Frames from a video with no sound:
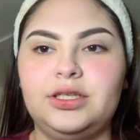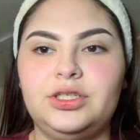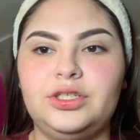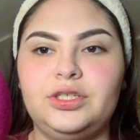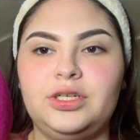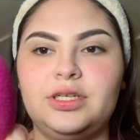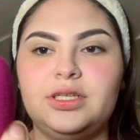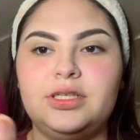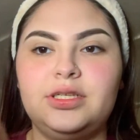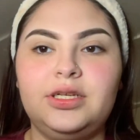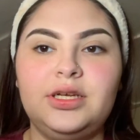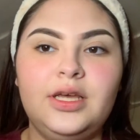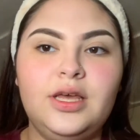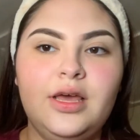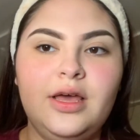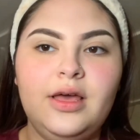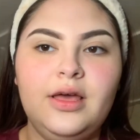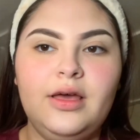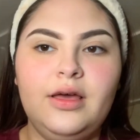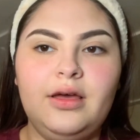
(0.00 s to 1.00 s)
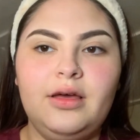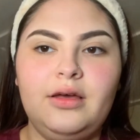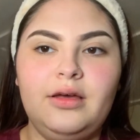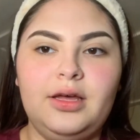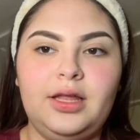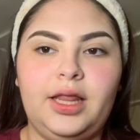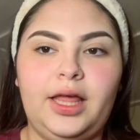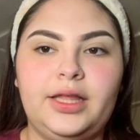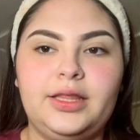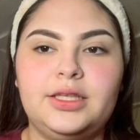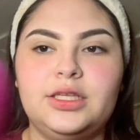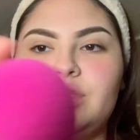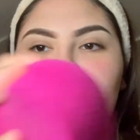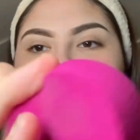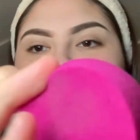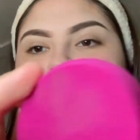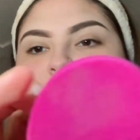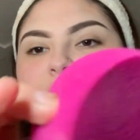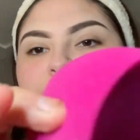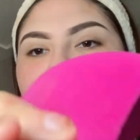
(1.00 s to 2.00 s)
It's just like this
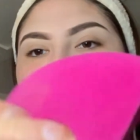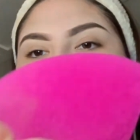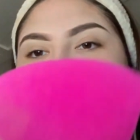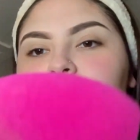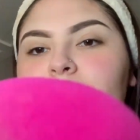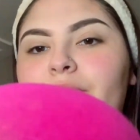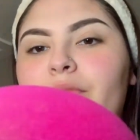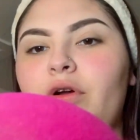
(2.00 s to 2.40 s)
really pretty